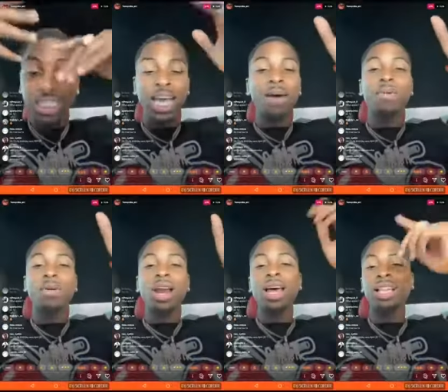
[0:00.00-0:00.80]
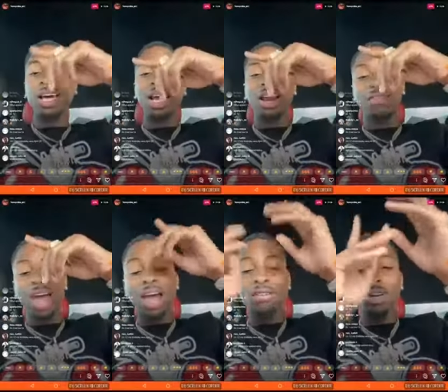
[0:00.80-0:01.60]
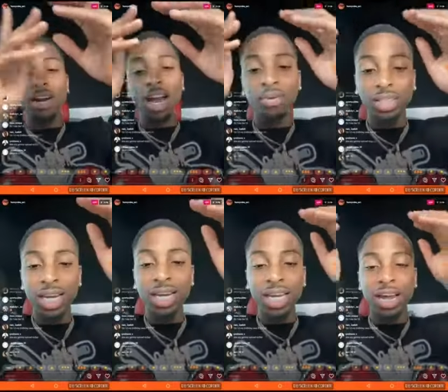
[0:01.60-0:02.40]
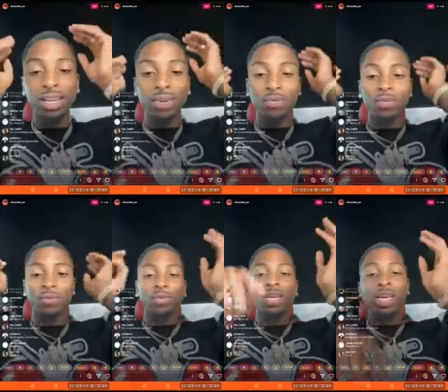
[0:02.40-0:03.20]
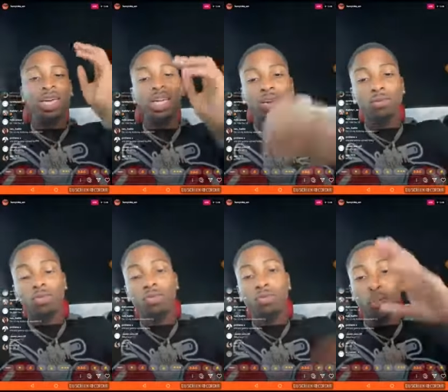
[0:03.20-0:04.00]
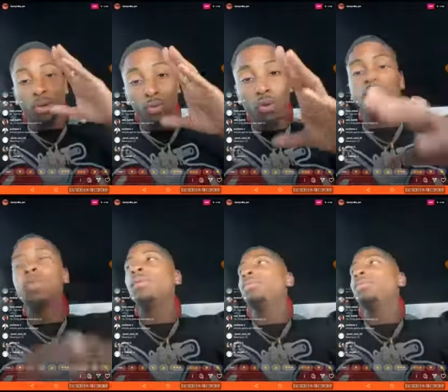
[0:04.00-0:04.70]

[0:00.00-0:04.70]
this just happened right after I got off live earlier. I was telling y'all that we could get Woo, free Woo,